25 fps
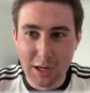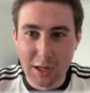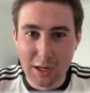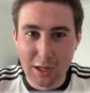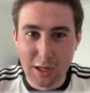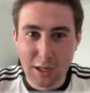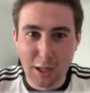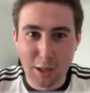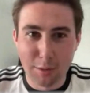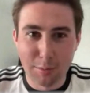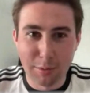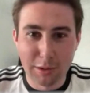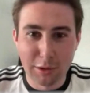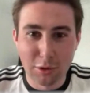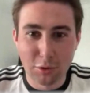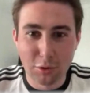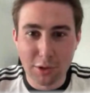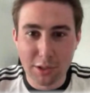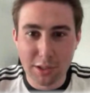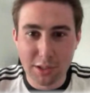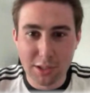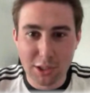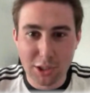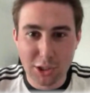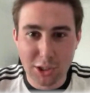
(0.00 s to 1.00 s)
will be looking
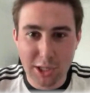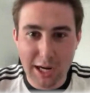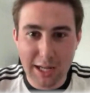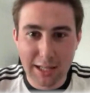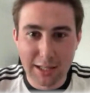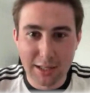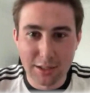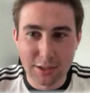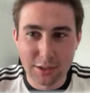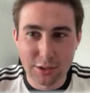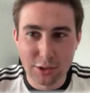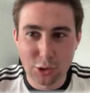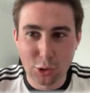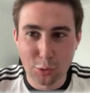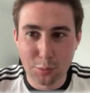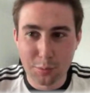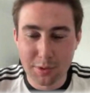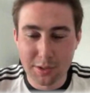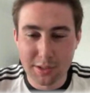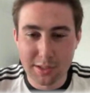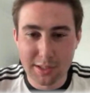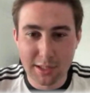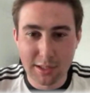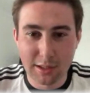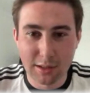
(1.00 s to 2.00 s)
to challenge up
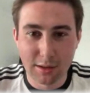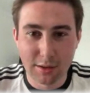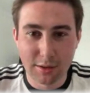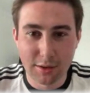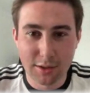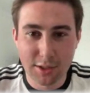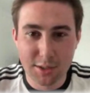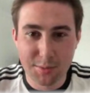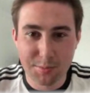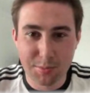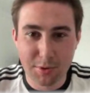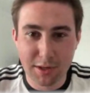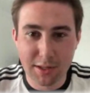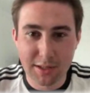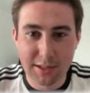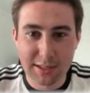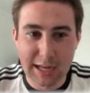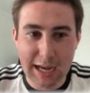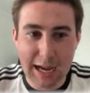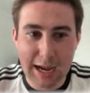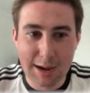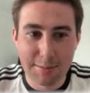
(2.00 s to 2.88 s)
until the springtime.